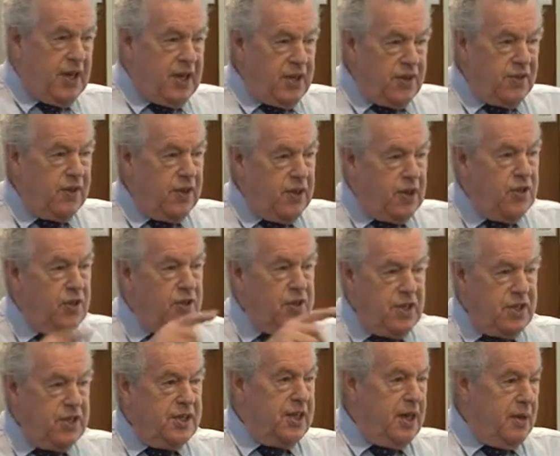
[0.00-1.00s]
So it
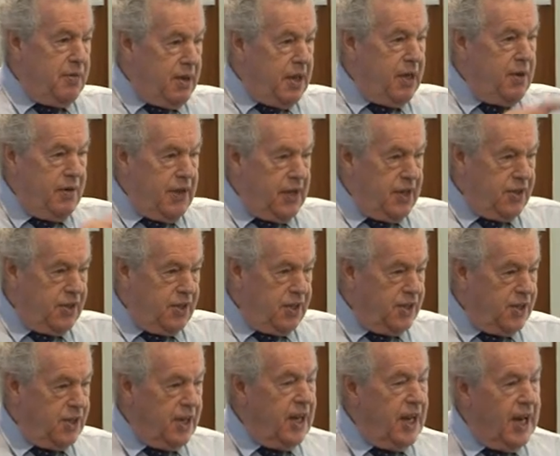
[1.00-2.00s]
uses amino
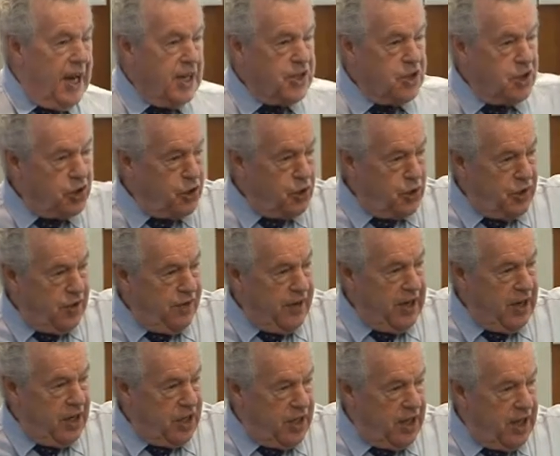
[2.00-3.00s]
acids as a source of
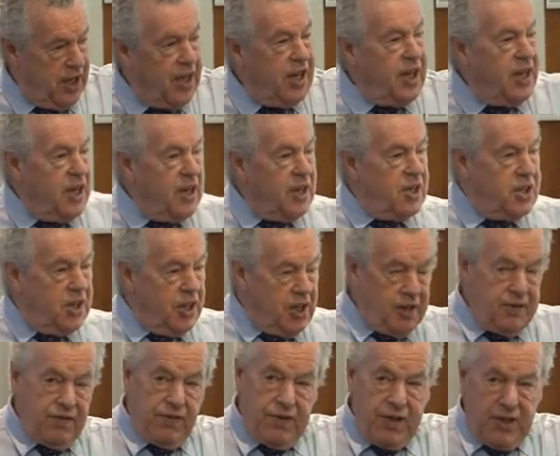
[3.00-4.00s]
energy to
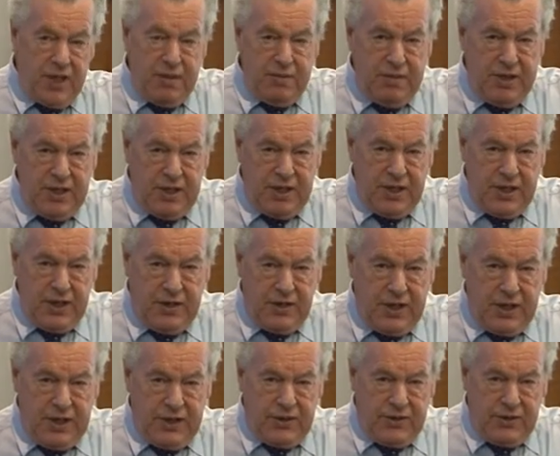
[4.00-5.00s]
convert them into
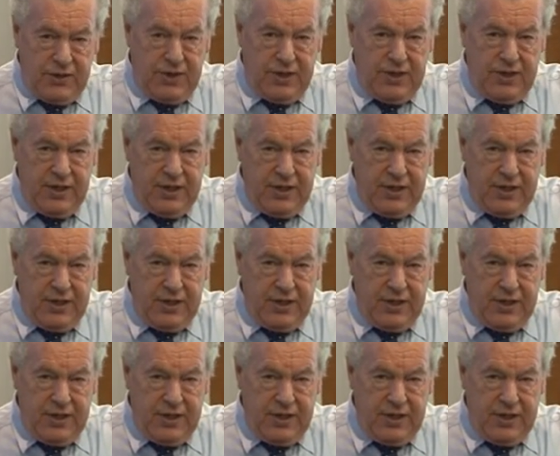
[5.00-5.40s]
glucose.